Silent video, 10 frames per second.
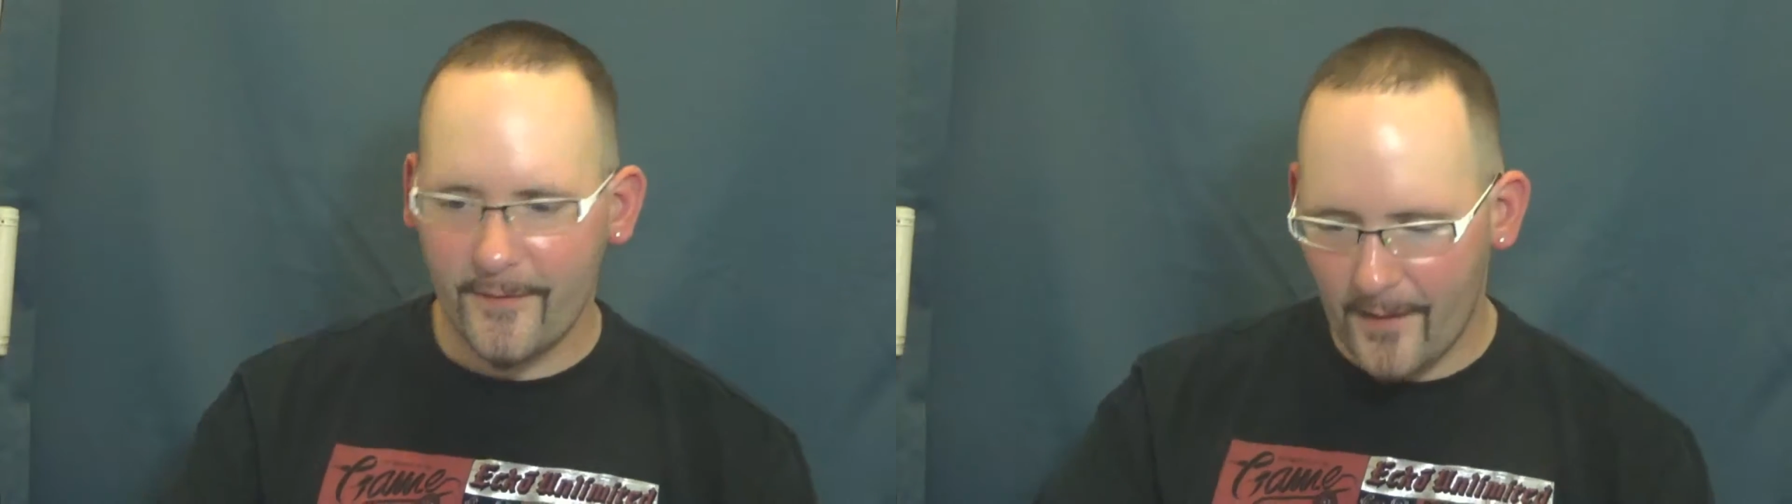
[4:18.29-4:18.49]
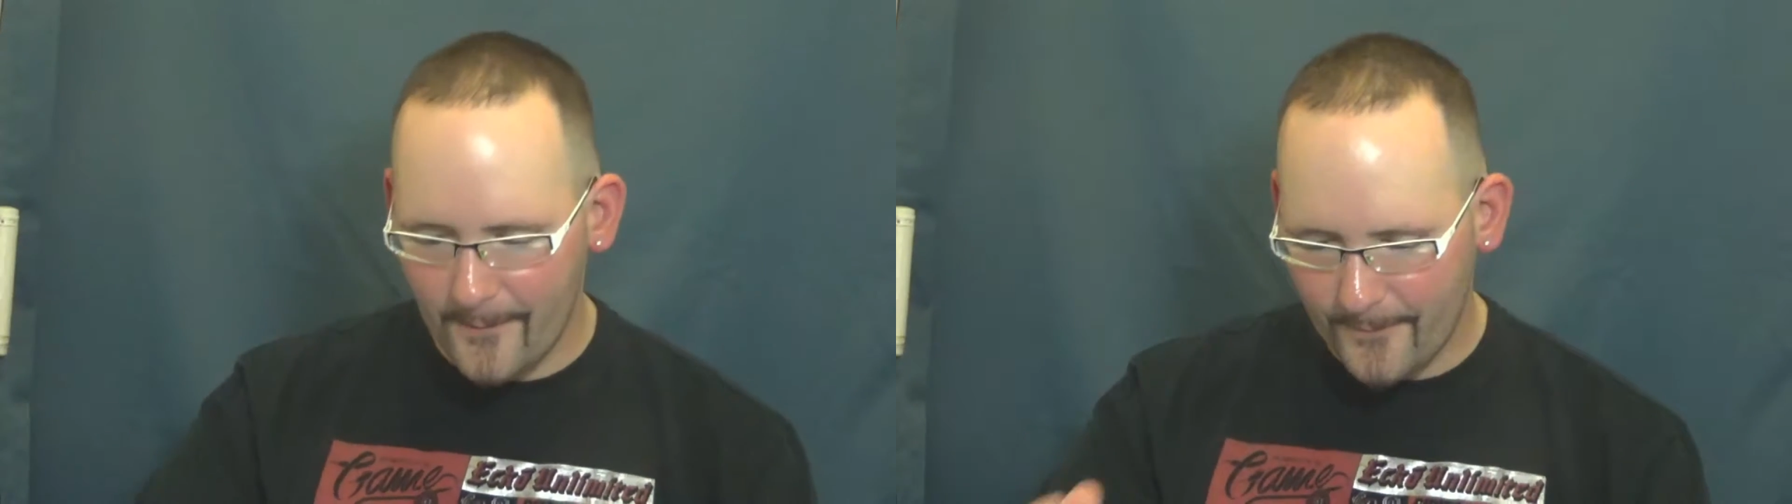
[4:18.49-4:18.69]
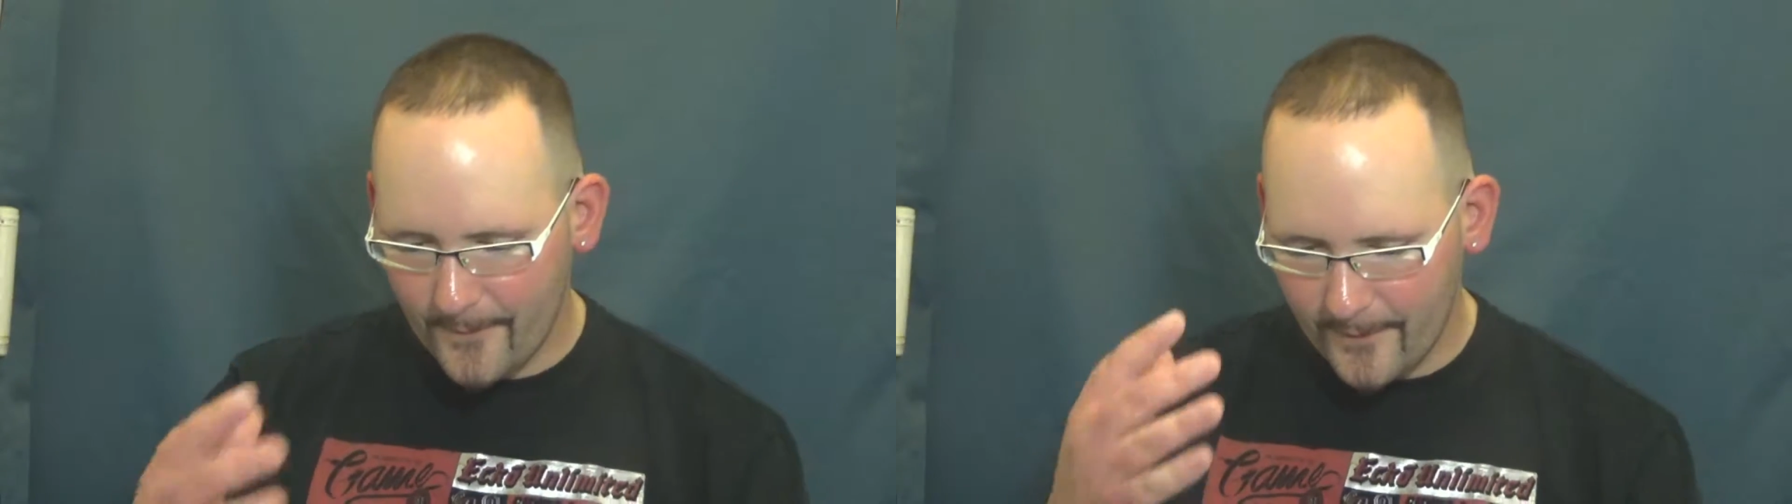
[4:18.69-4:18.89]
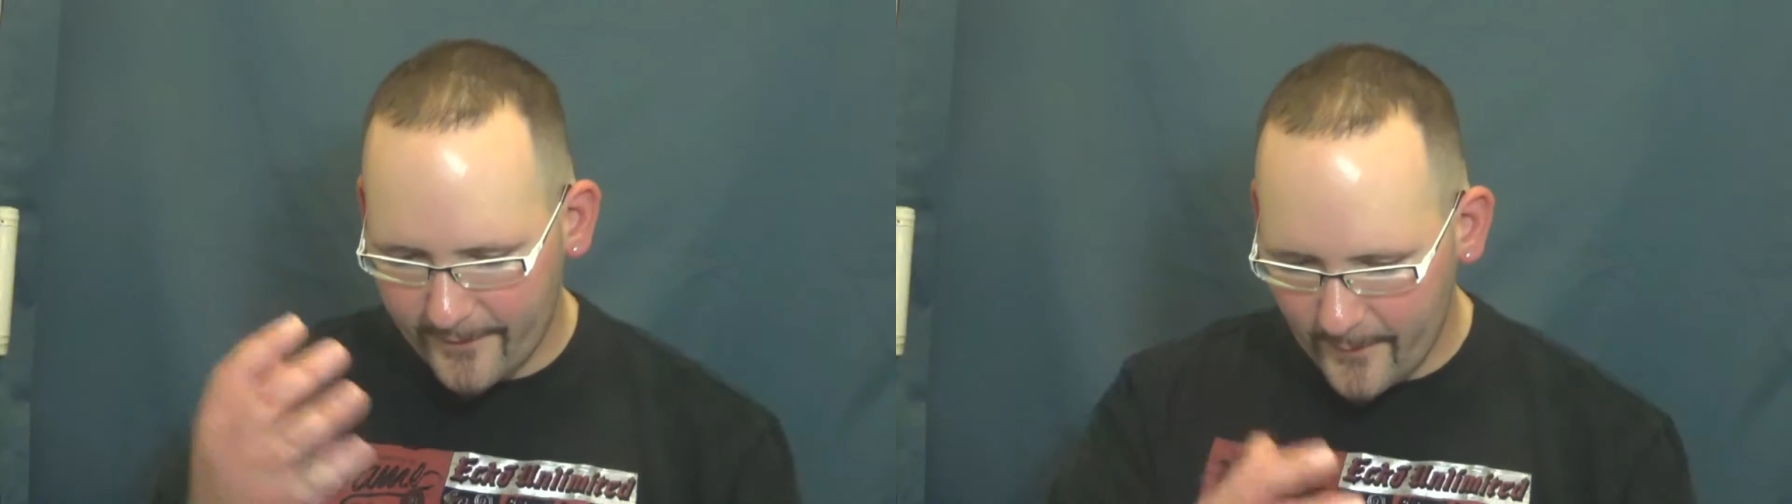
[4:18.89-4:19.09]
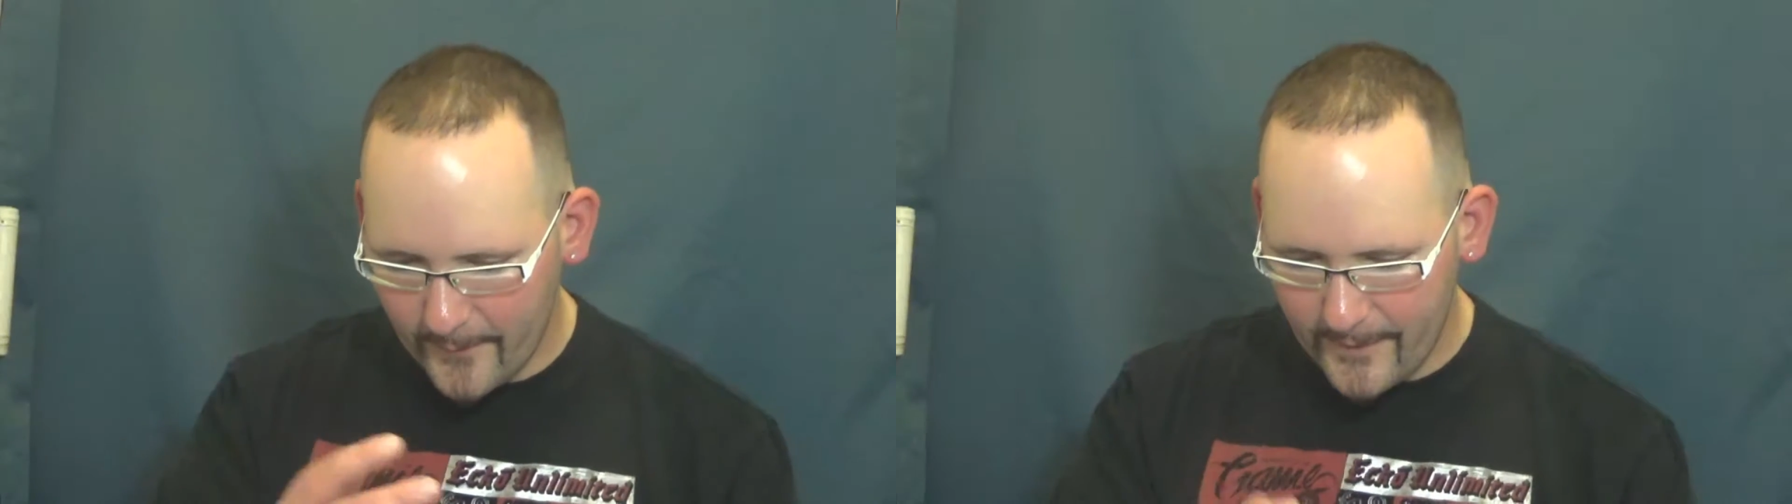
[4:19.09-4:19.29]
stuff,
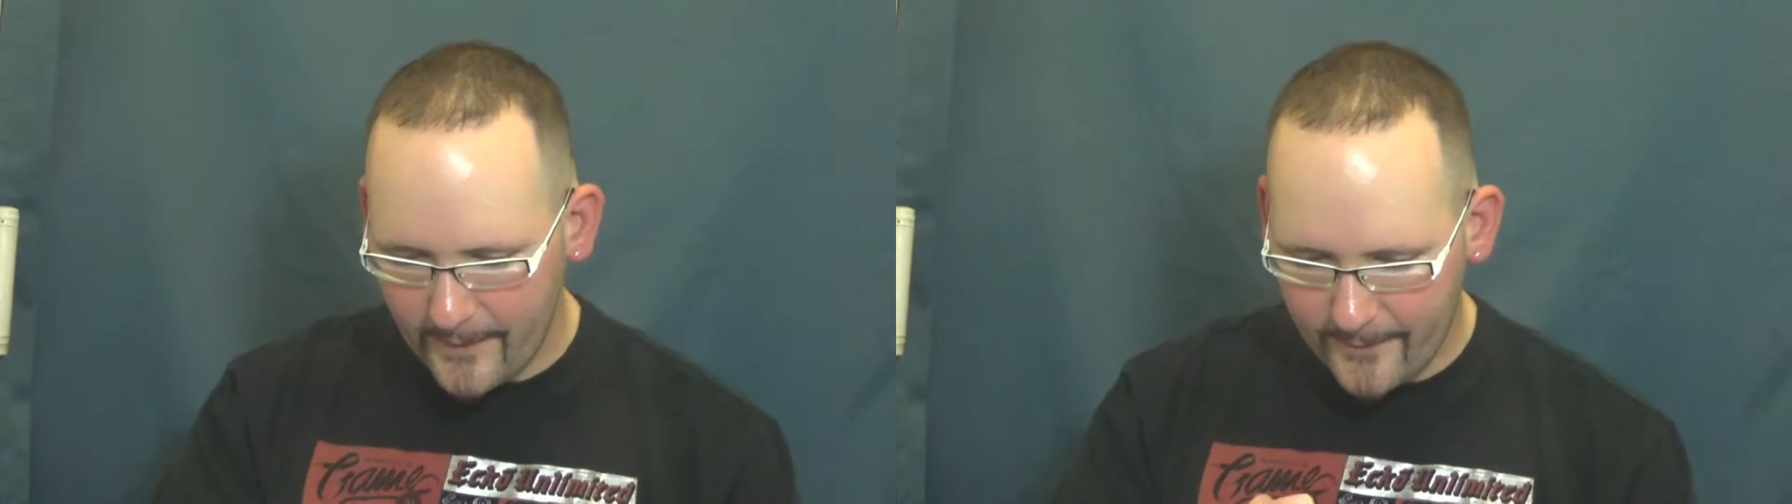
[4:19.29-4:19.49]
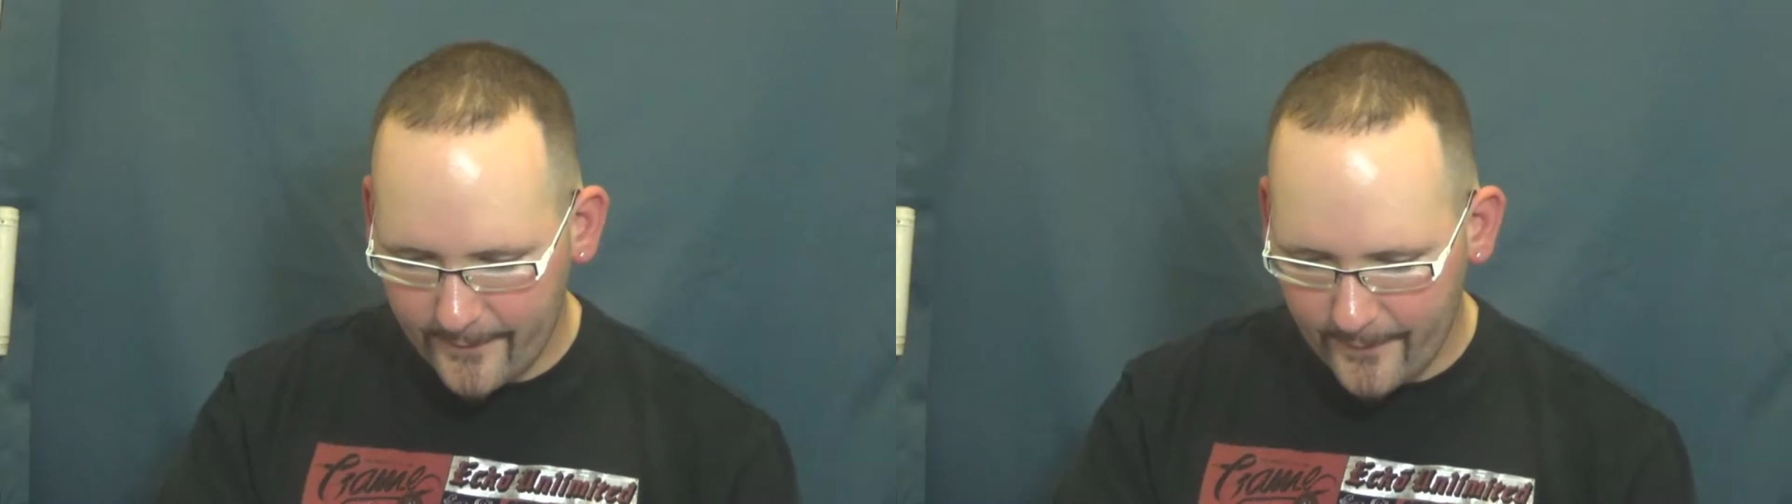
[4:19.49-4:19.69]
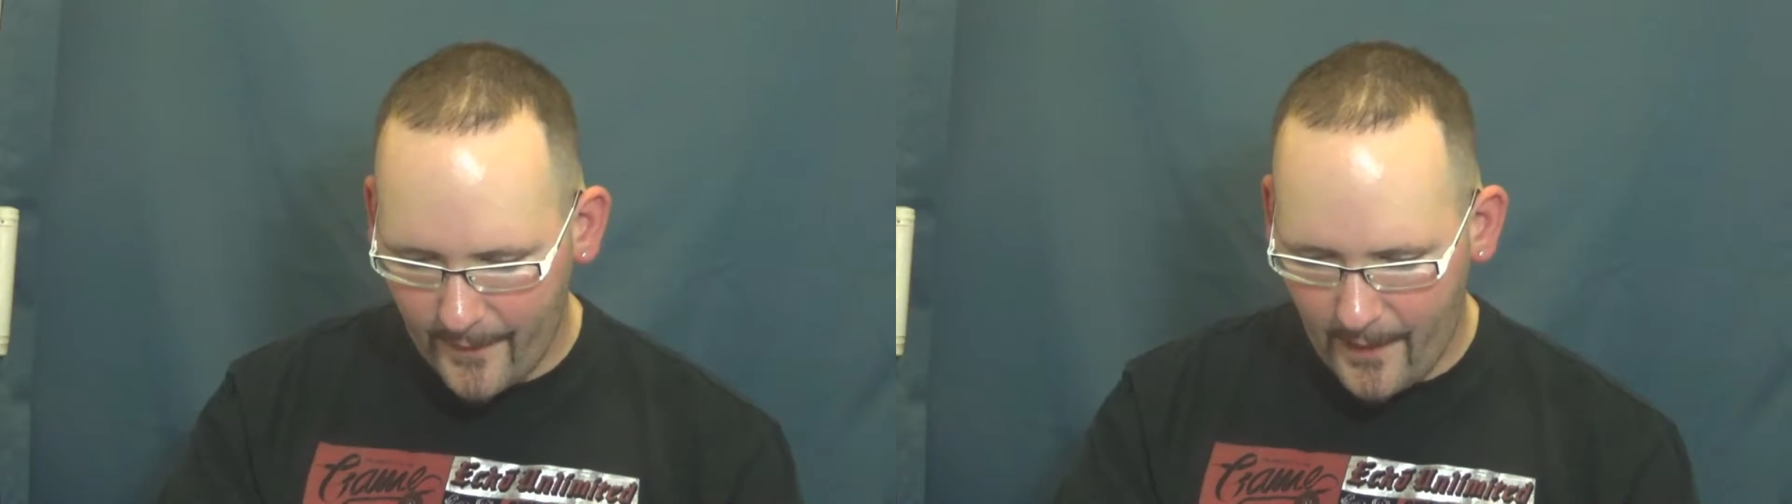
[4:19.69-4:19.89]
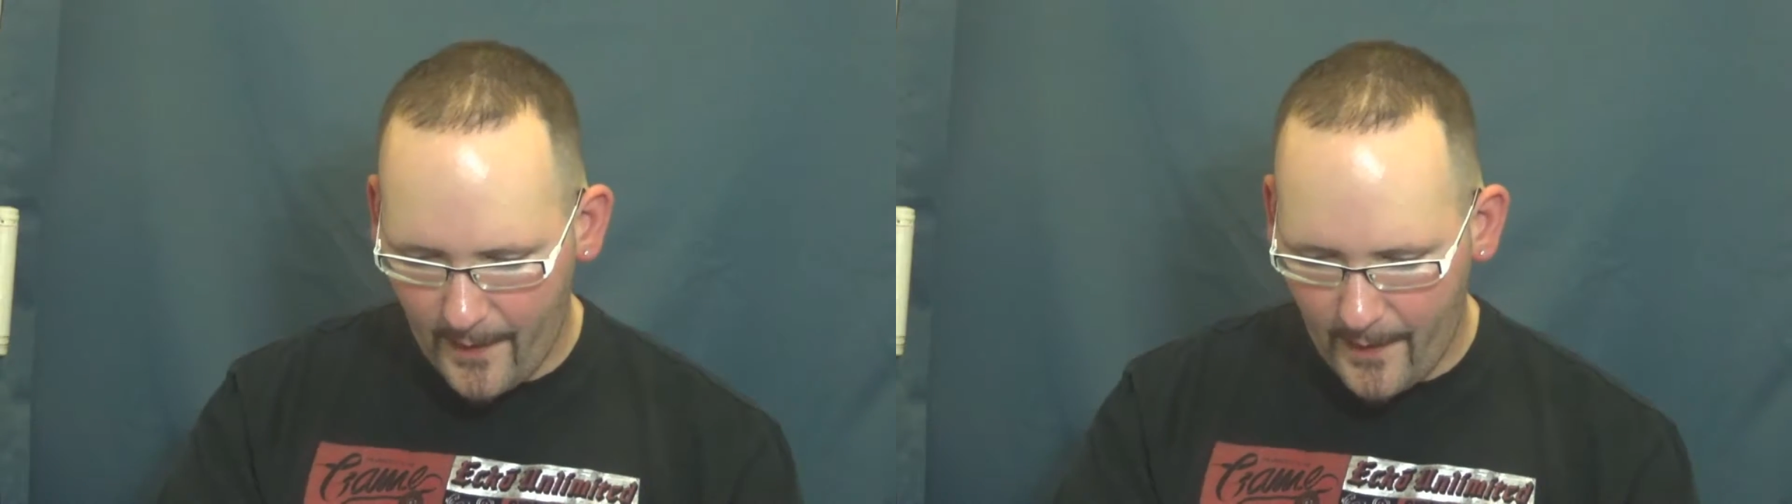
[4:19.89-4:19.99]
some of these